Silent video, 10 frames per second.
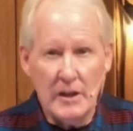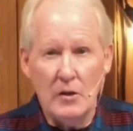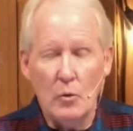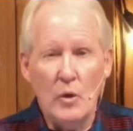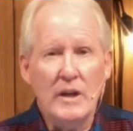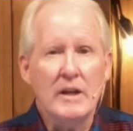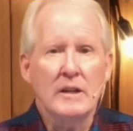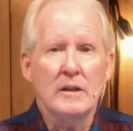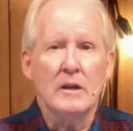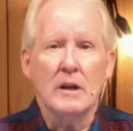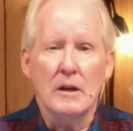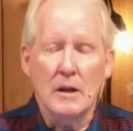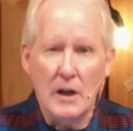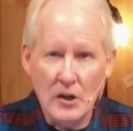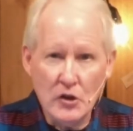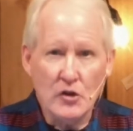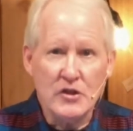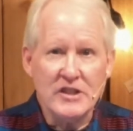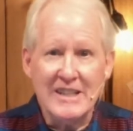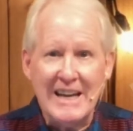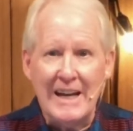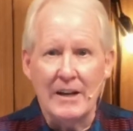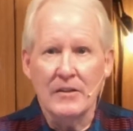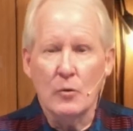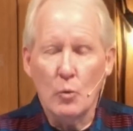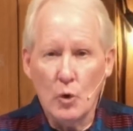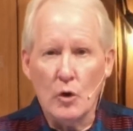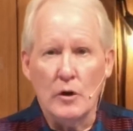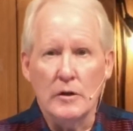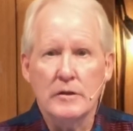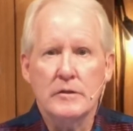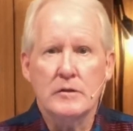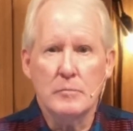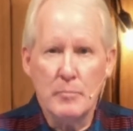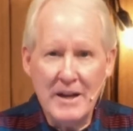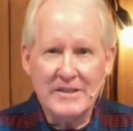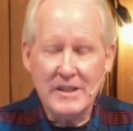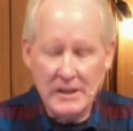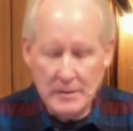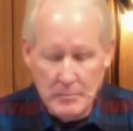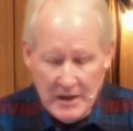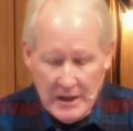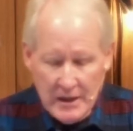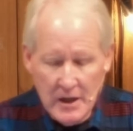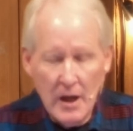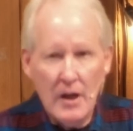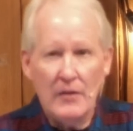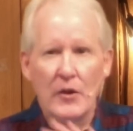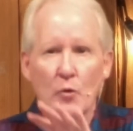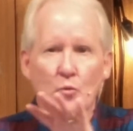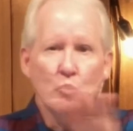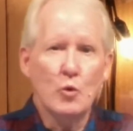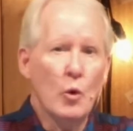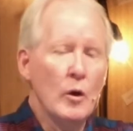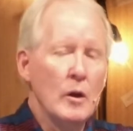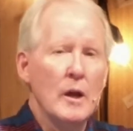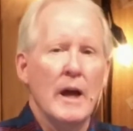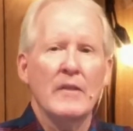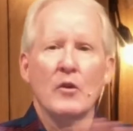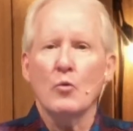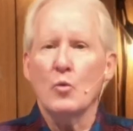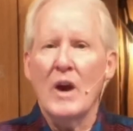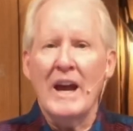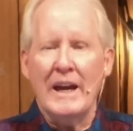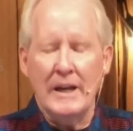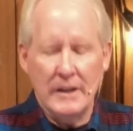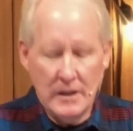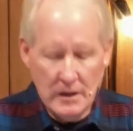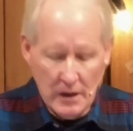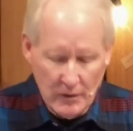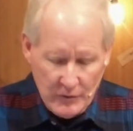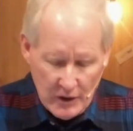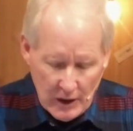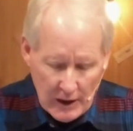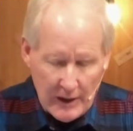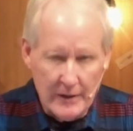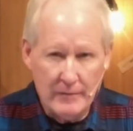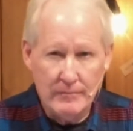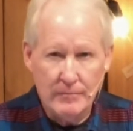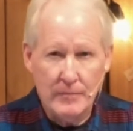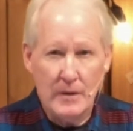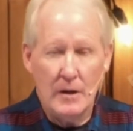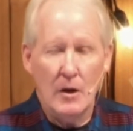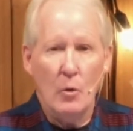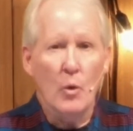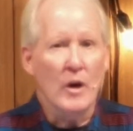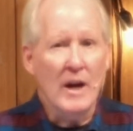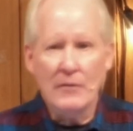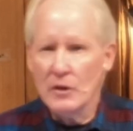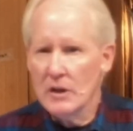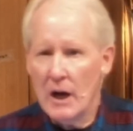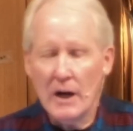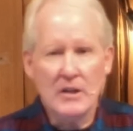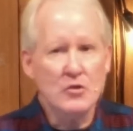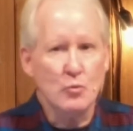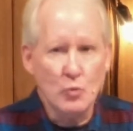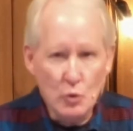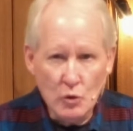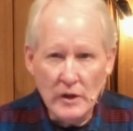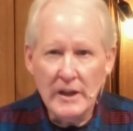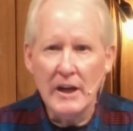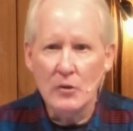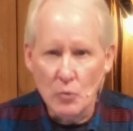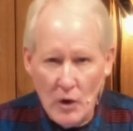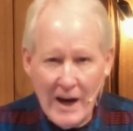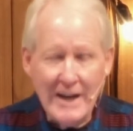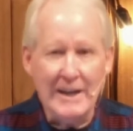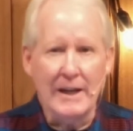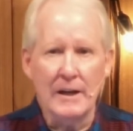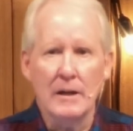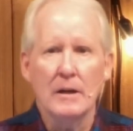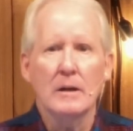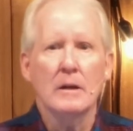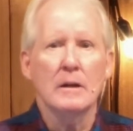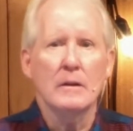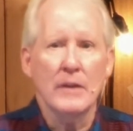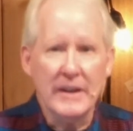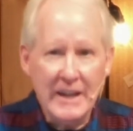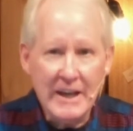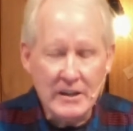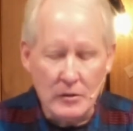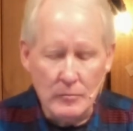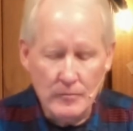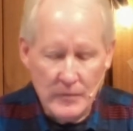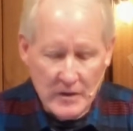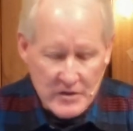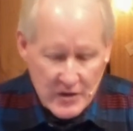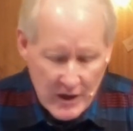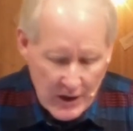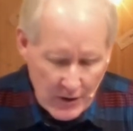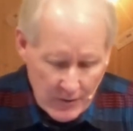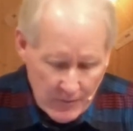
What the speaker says: we can understand the word to basically mean the rule and the reign of God. Wherever God is ruling and reigning, the kingdom is there.